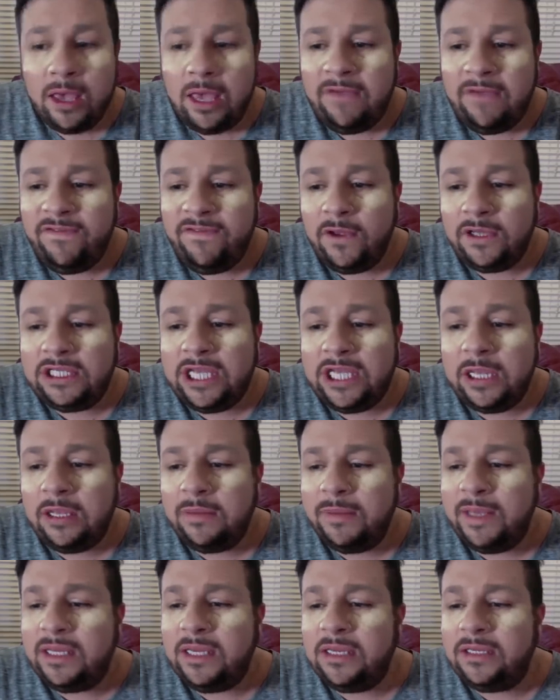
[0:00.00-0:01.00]
If you're
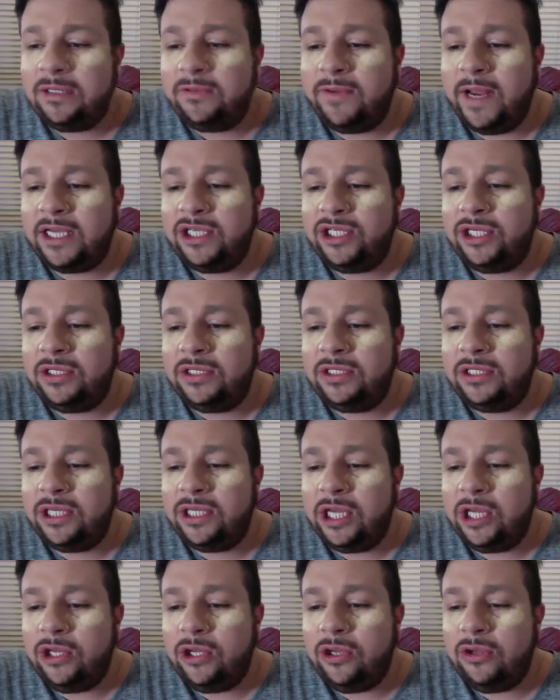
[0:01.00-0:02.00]
telling me directions,
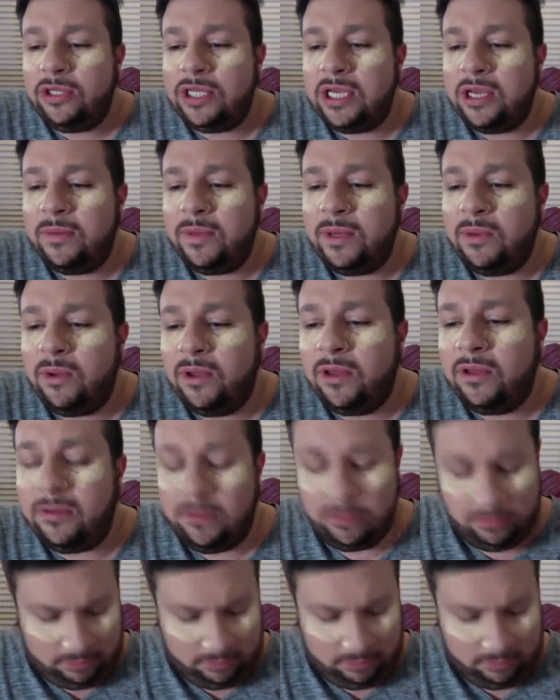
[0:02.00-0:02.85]
can you tell me what?